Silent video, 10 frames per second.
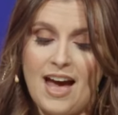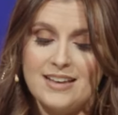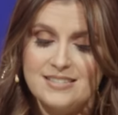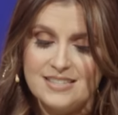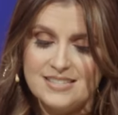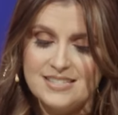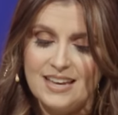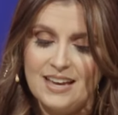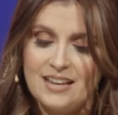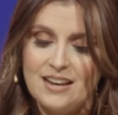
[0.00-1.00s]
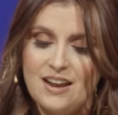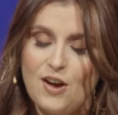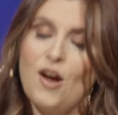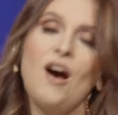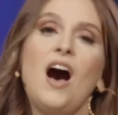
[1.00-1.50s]
as the
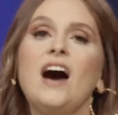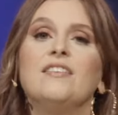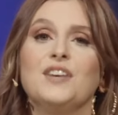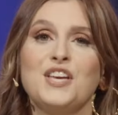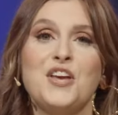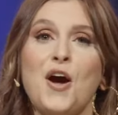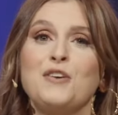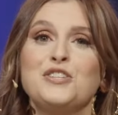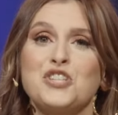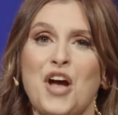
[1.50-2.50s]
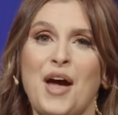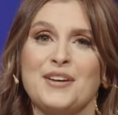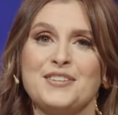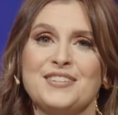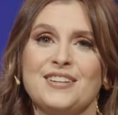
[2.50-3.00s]
skin of a young
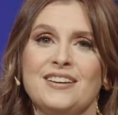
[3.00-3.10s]
child,